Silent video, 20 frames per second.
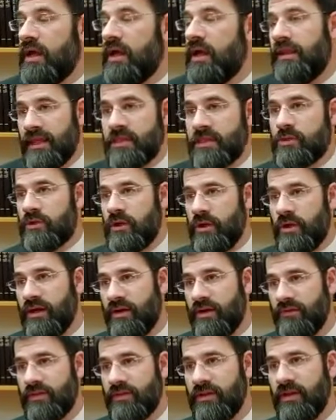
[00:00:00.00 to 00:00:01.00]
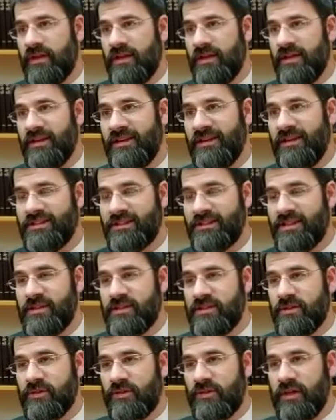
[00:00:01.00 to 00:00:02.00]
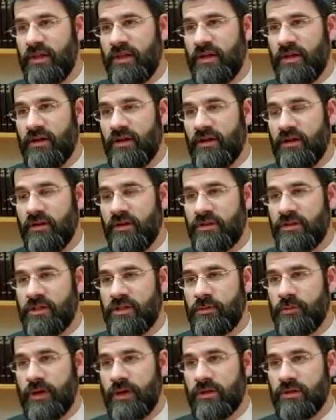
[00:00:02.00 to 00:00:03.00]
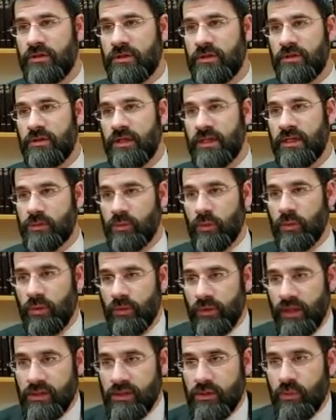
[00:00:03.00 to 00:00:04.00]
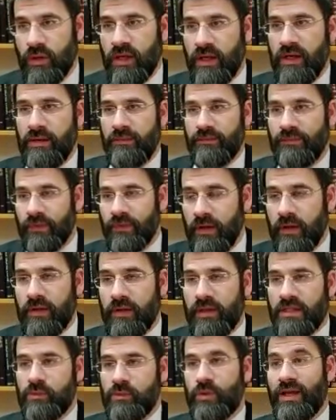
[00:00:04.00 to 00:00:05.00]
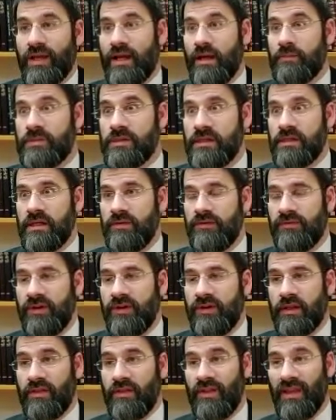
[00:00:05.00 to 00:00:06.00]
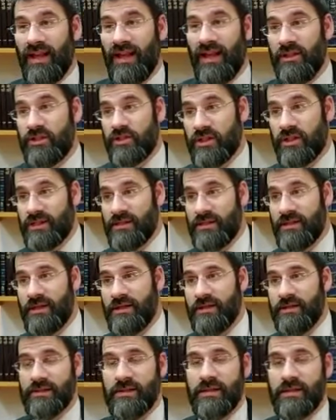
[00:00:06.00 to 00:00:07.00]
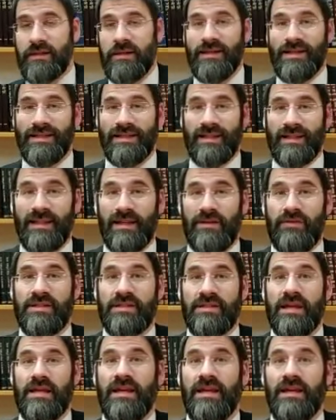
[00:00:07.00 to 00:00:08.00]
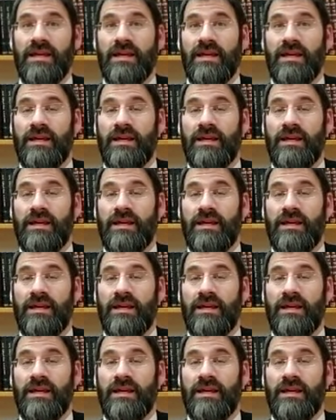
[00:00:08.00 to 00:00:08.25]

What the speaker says: And that's where you have the sense of this parasha. That's where it comes in. In fact, I think the Al-Shich says that there is a.